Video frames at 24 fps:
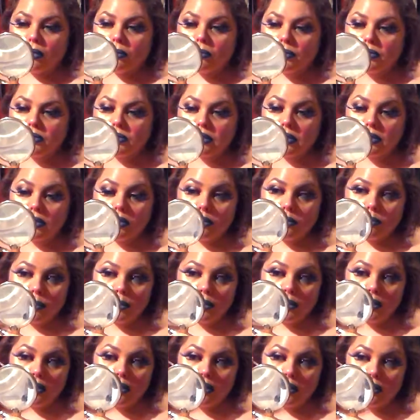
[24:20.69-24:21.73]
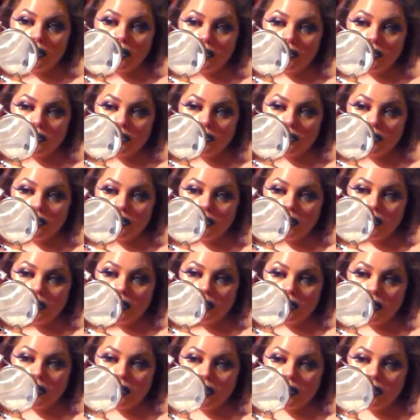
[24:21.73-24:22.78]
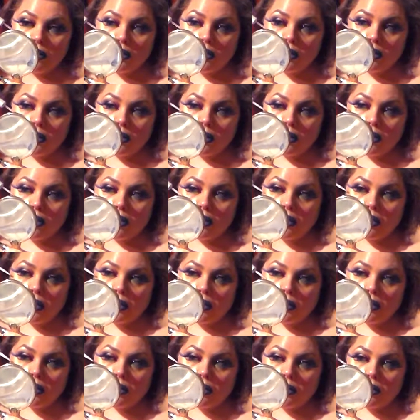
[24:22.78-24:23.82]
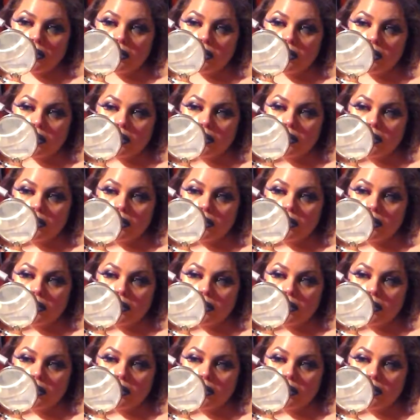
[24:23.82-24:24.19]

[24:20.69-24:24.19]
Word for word: I'm also going to put a little on